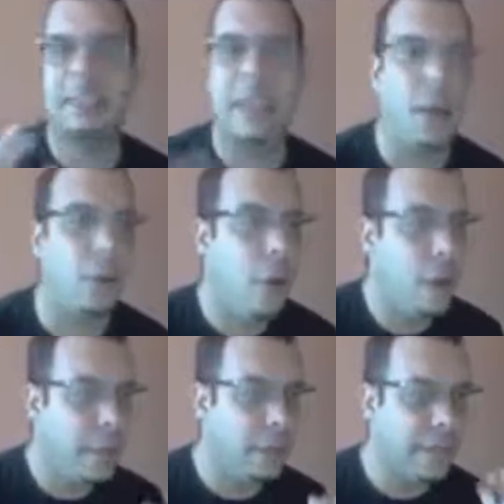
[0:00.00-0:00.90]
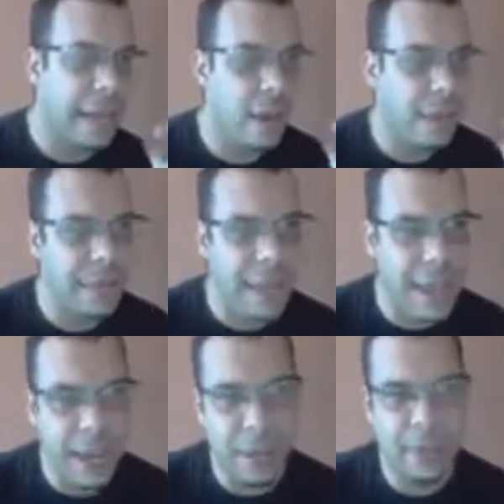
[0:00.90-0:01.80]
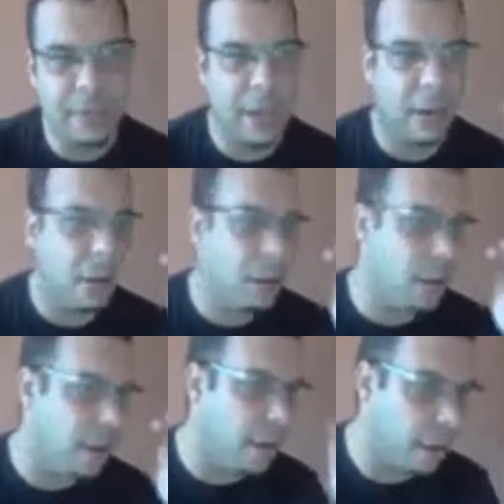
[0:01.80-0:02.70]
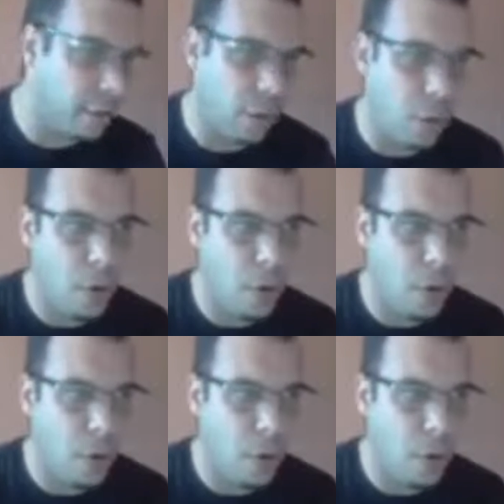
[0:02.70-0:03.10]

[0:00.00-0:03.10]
hands down, because I love the elements. I love